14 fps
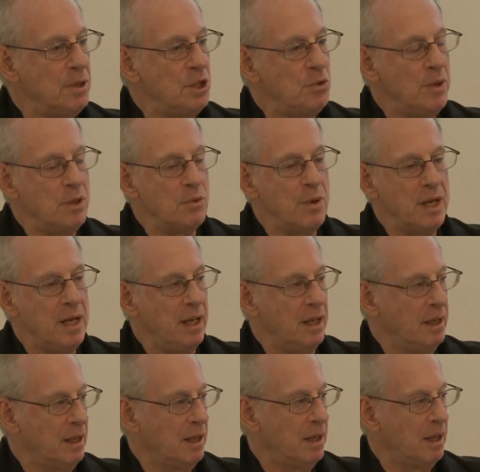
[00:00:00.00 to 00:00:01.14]
between
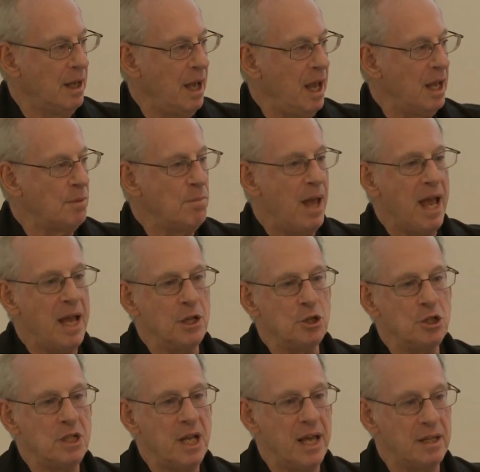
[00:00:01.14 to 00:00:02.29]
reading and
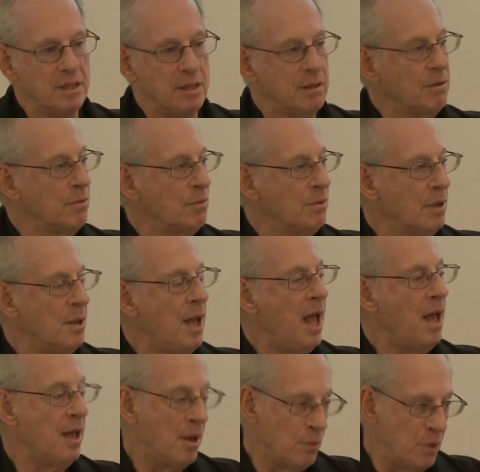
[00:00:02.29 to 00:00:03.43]
age 10,
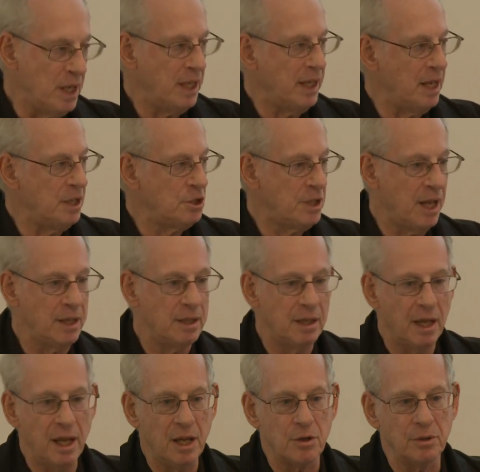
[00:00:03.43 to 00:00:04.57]
reading at age
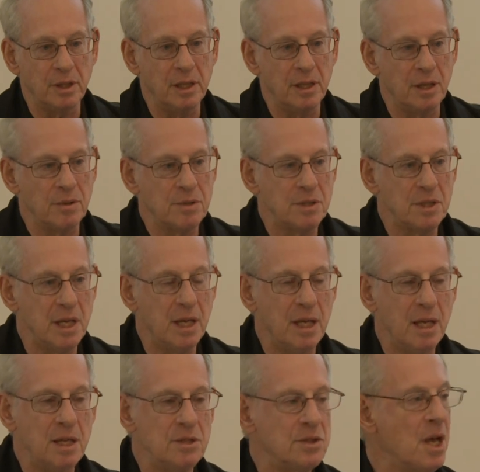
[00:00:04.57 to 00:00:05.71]
10 and early literacy
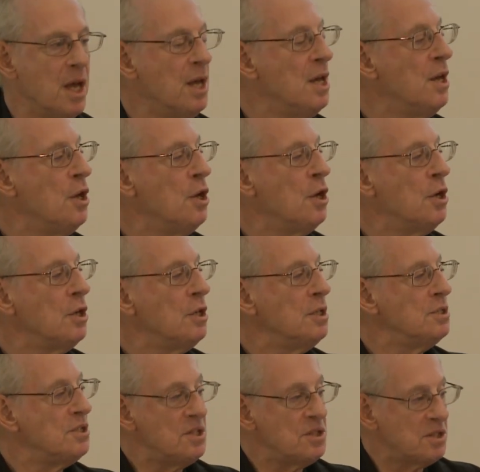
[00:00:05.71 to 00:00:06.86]
is
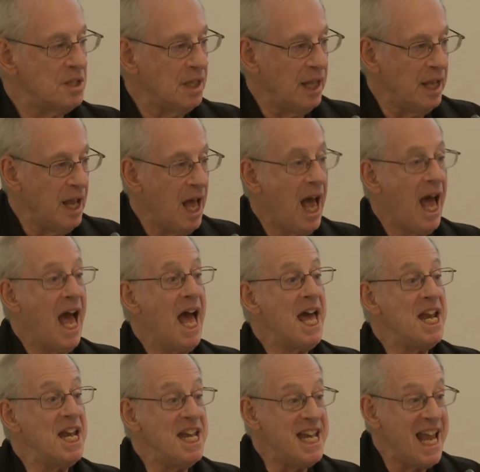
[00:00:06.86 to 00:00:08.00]
consistently
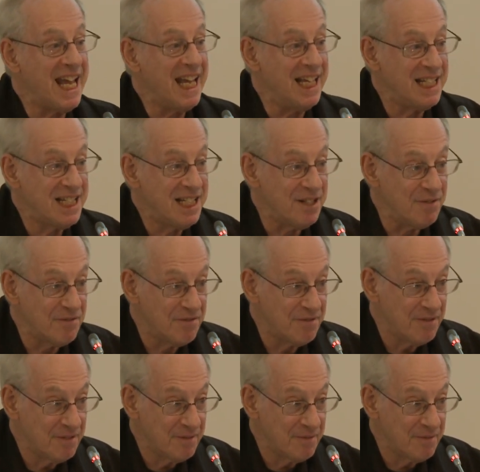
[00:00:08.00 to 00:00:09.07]
negative.